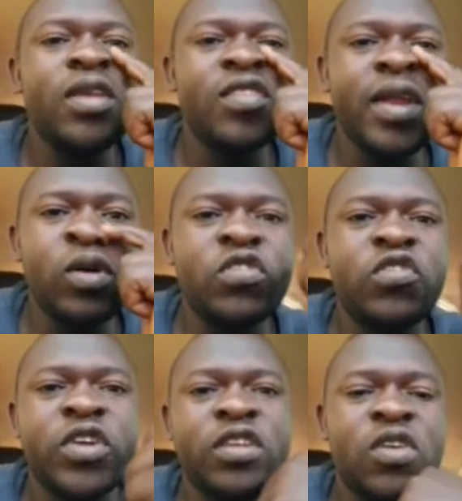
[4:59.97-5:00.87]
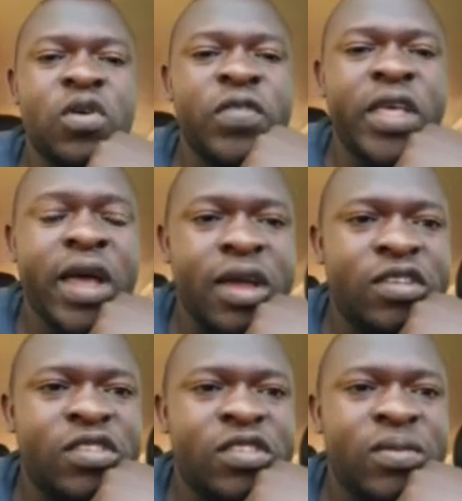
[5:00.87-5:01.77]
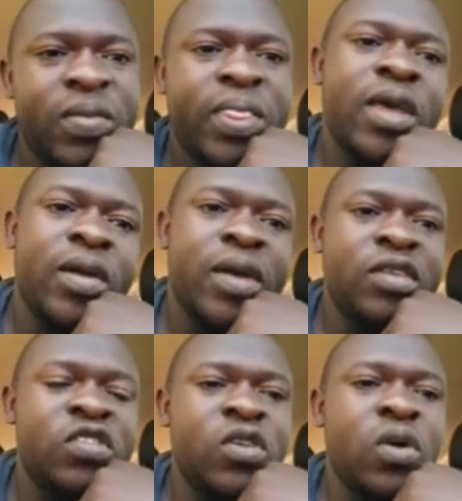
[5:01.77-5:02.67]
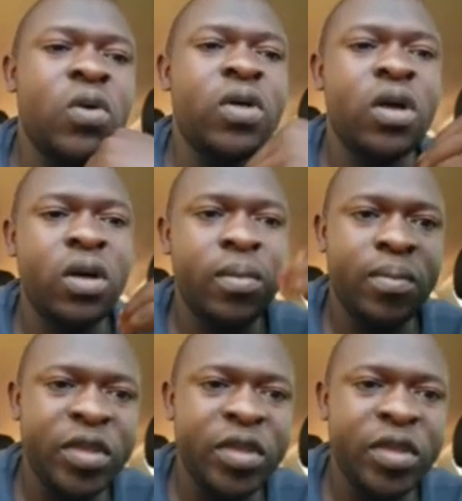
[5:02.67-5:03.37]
the internal structure of the heart, right? So